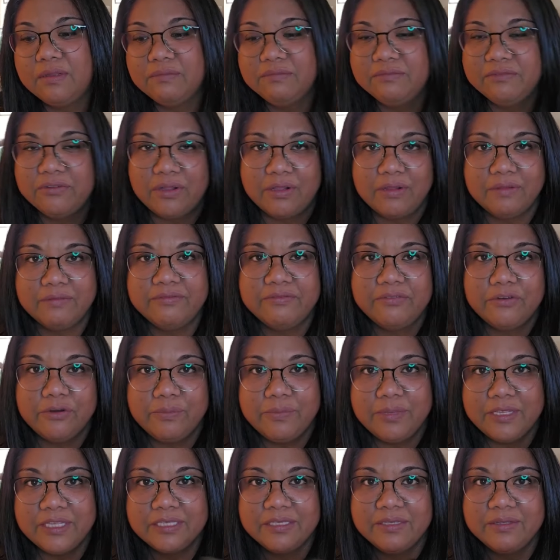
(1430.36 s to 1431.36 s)
well, for
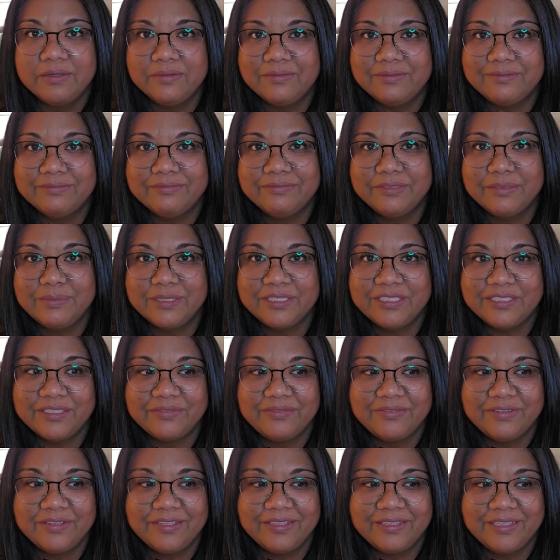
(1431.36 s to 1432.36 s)
me um,
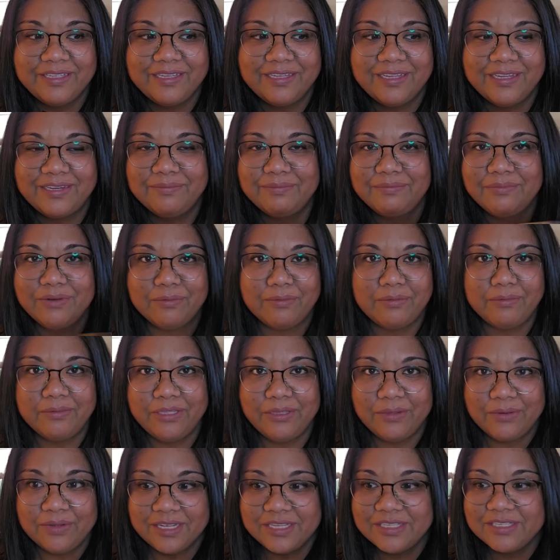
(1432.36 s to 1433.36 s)
specifically, and
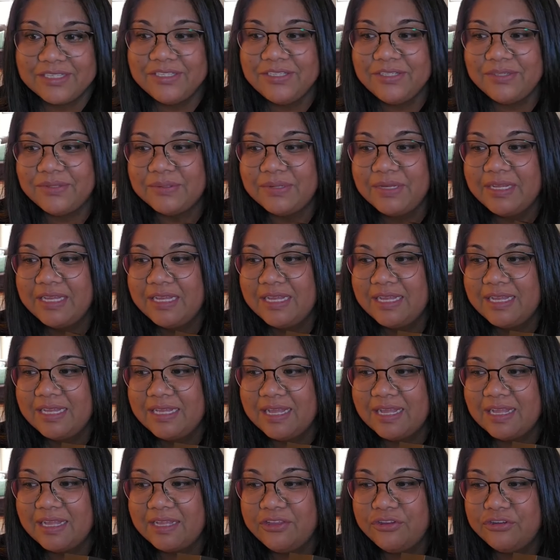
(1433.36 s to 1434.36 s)
probably you guys too,
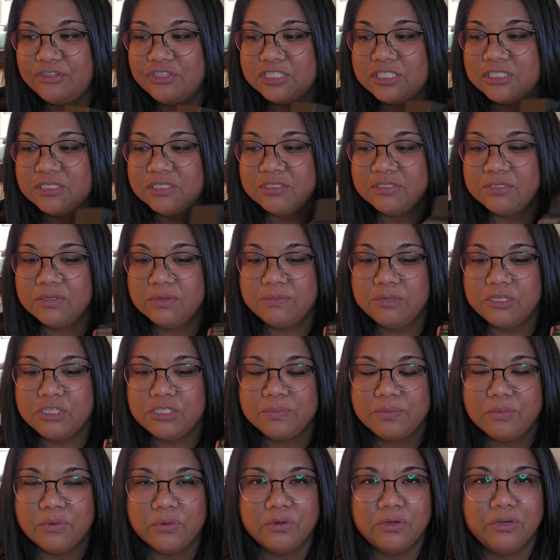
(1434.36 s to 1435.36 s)
uh, you're just so much
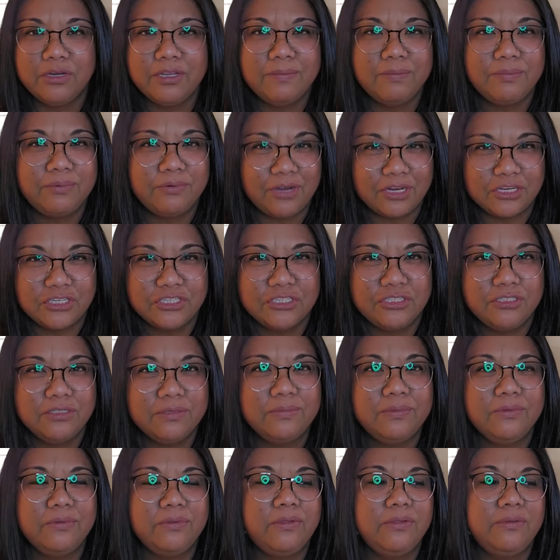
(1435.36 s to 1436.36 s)
more
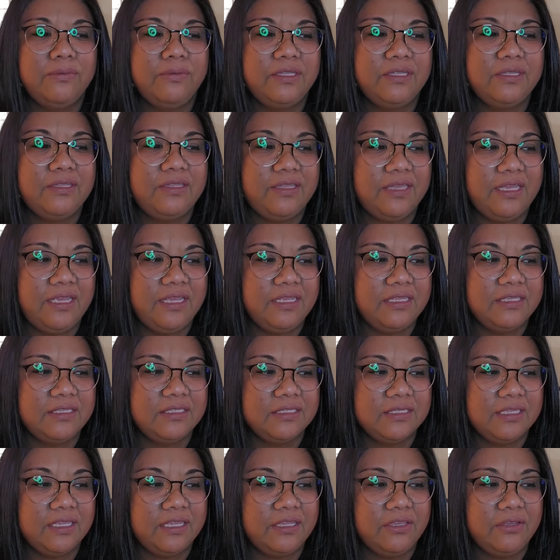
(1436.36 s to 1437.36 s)
impressionable with
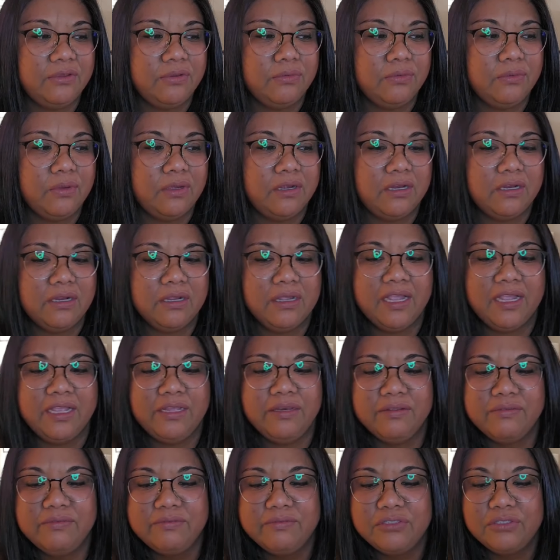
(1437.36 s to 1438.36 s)
things. Like you are
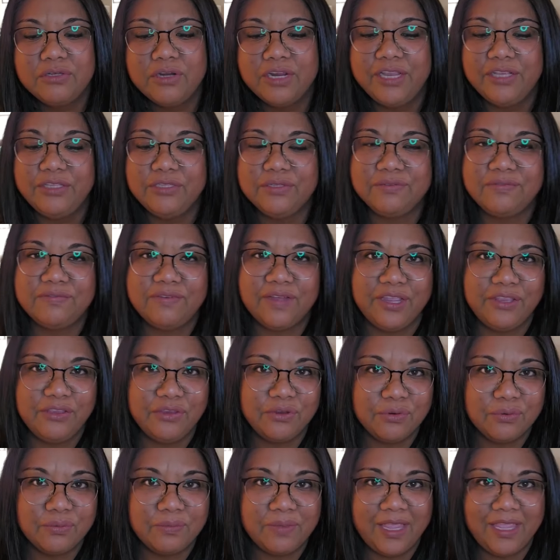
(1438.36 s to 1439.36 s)
kind of trying to find
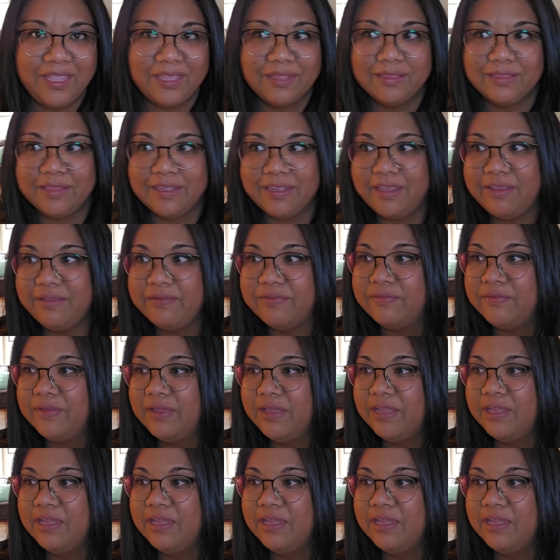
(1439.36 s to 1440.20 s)
your way in life,